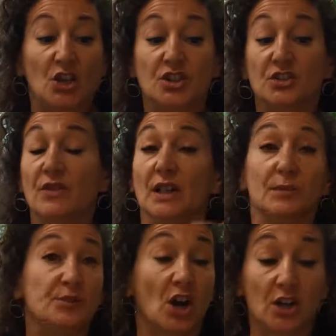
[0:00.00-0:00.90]
to
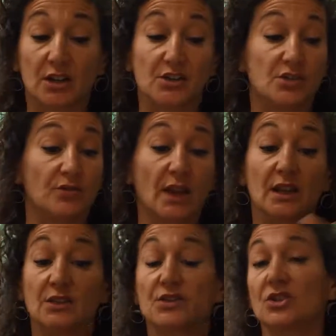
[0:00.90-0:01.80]
develop targeted
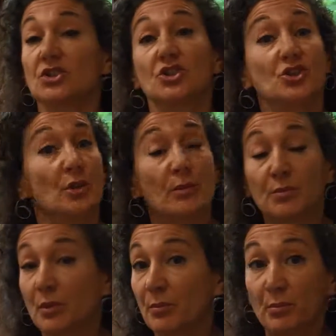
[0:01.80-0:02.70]
surveillance, to
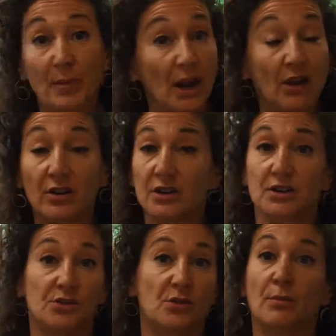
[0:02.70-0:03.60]
determine
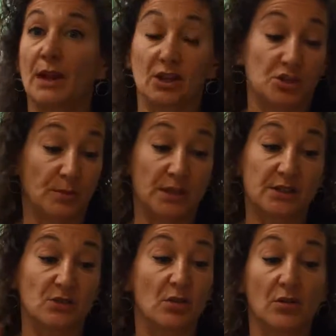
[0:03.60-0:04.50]
preparedness or
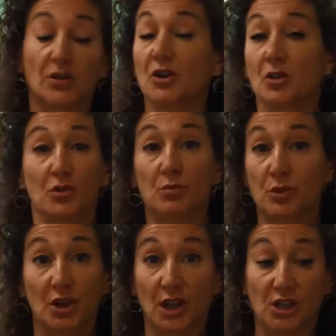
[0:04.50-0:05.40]
management or
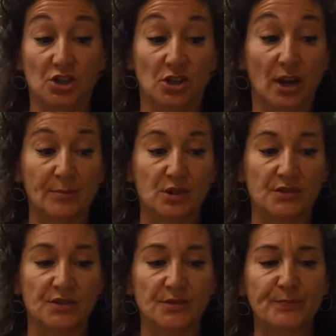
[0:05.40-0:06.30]
communication
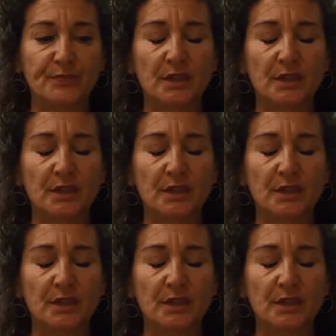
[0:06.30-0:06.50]
options.